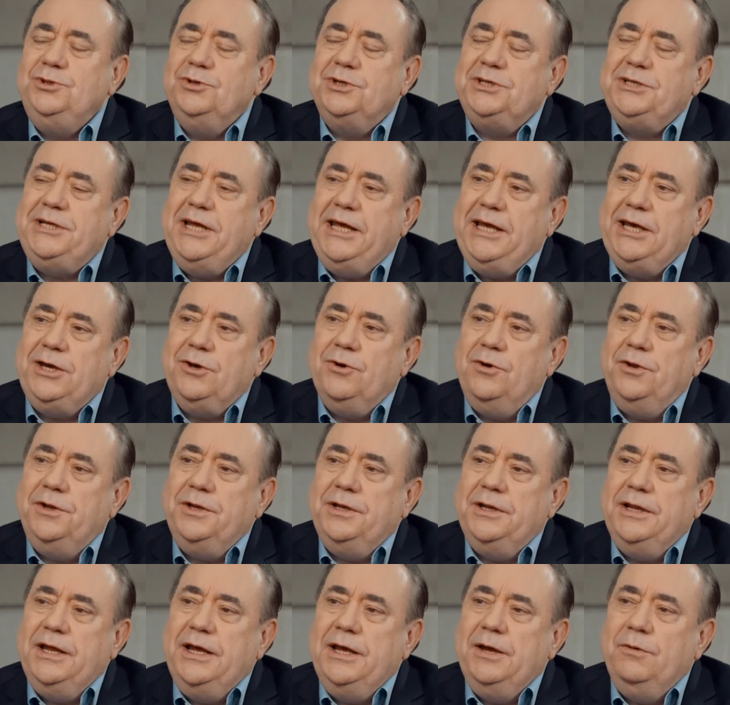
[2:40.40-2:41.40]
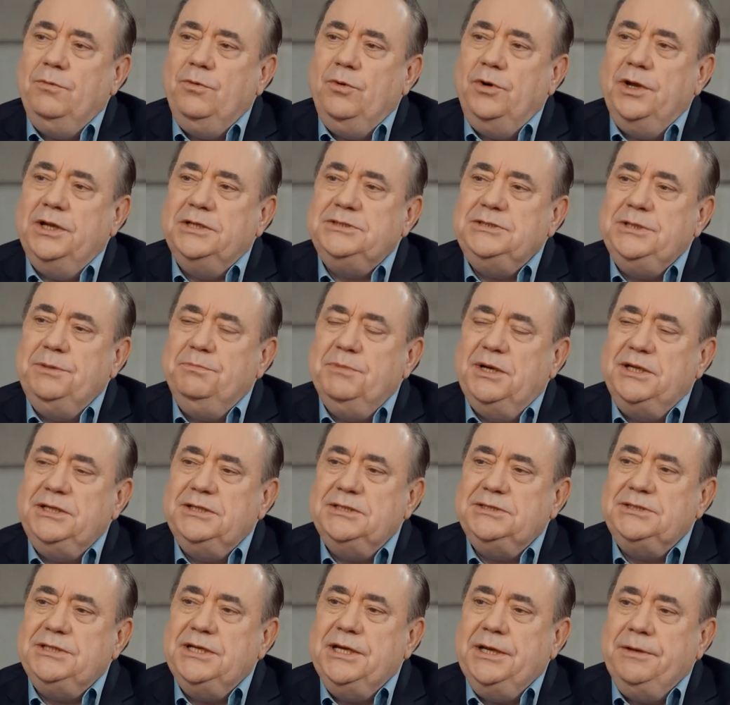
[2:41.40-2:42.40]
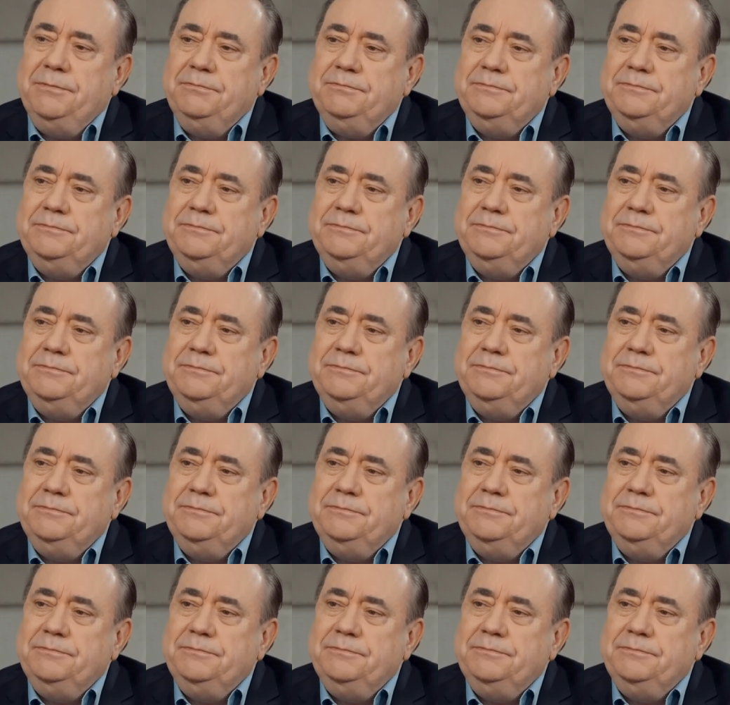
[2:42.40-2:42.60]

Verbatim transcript: take on what Asim had to say?